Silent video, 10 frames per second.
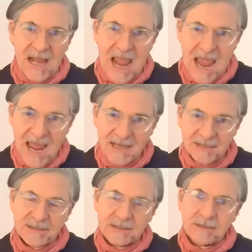
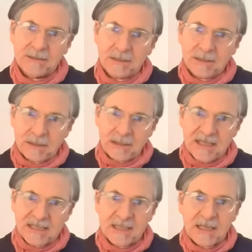And
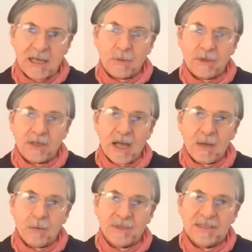last thing I
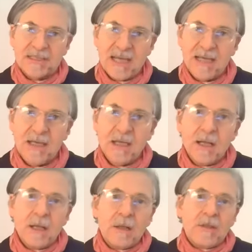want to say,
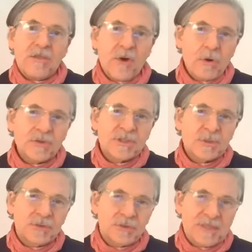those who
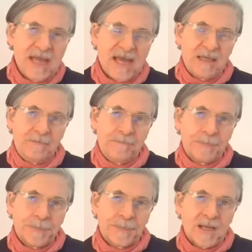today
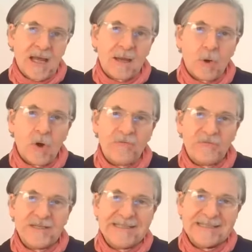are
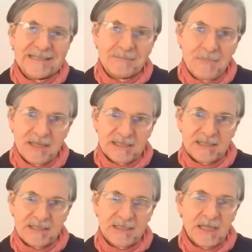often
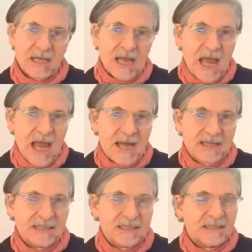dismissed
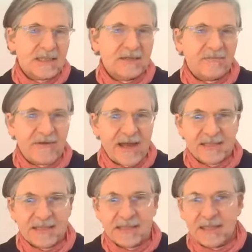as
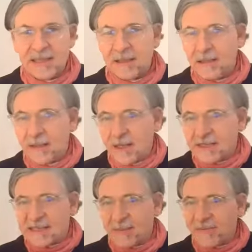advancing
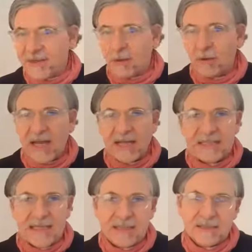something called
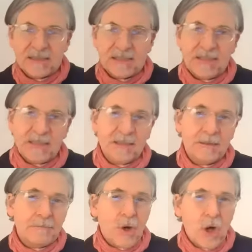identity
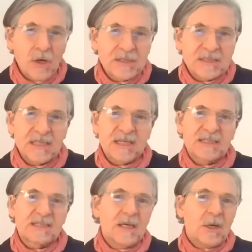
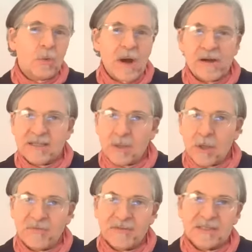politics, where it's
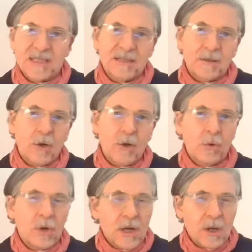often said,
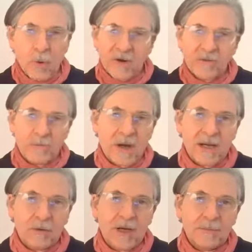oh, one of the
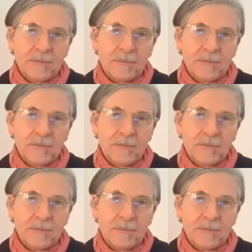great